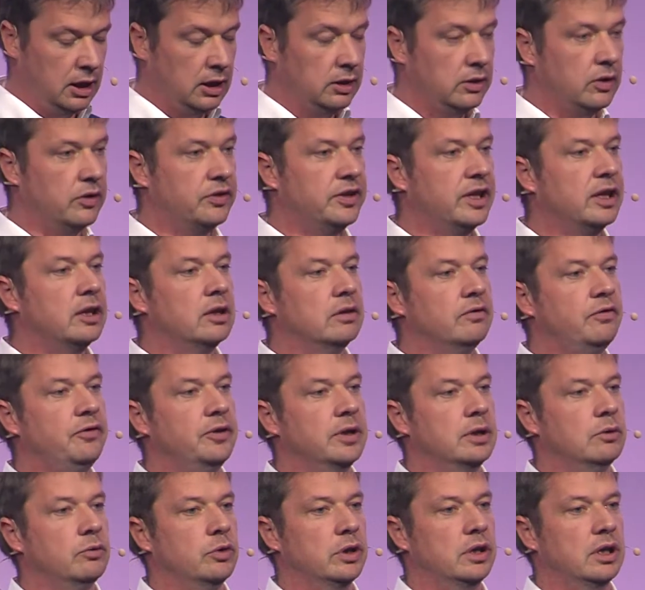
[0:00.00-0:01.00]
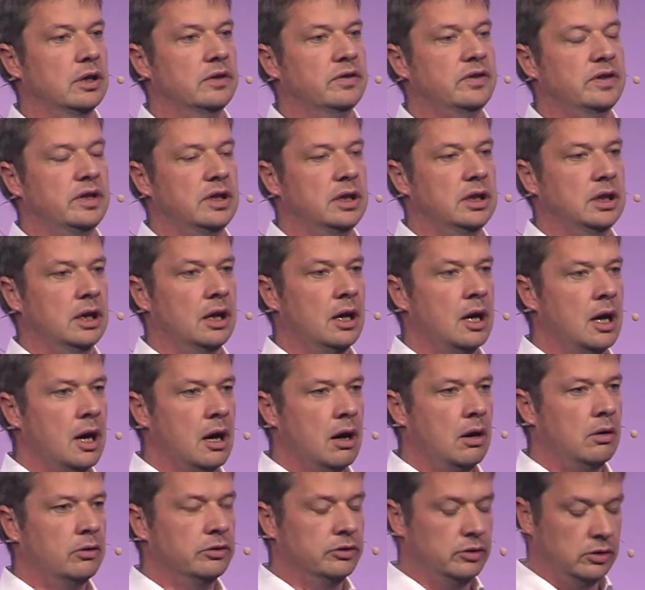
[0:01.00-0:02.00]
The second thing we can see
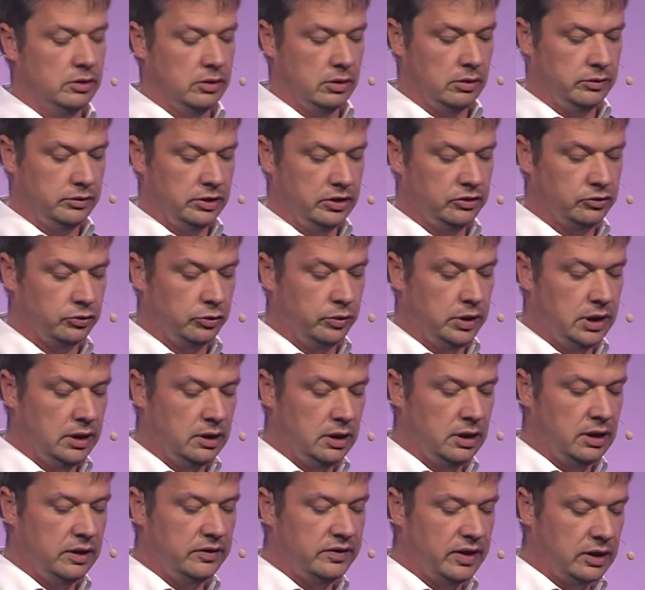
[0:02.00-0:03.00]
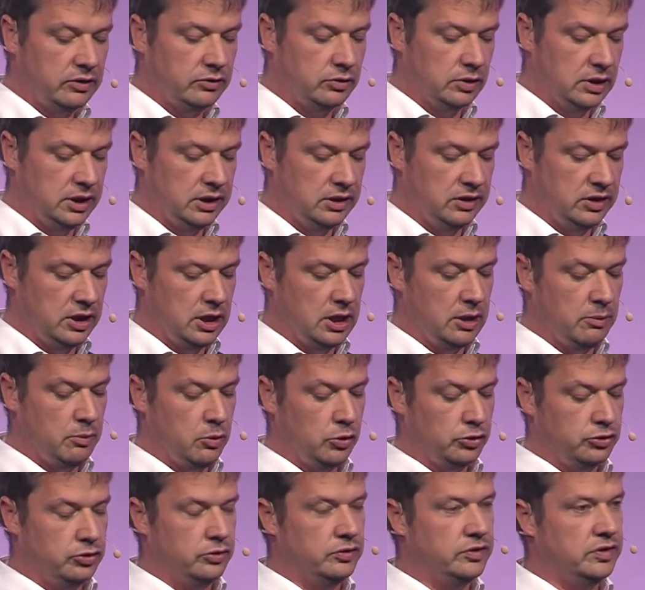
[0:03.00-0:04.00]
on the screen is actually the
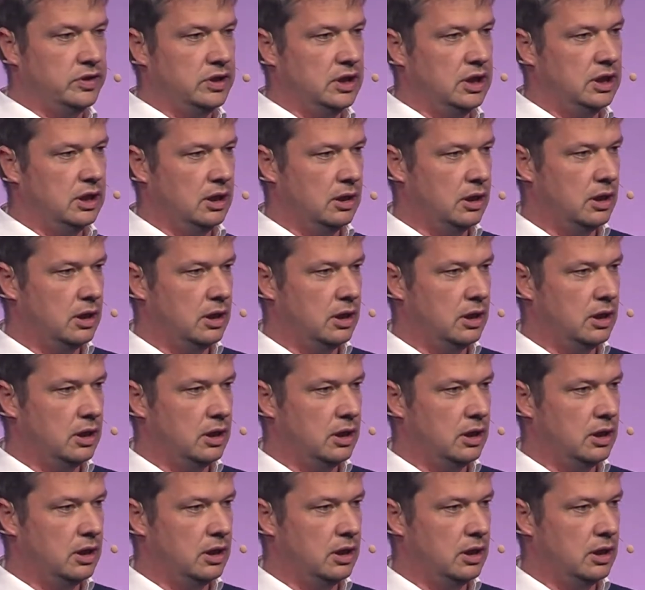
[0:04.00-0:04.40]
emergency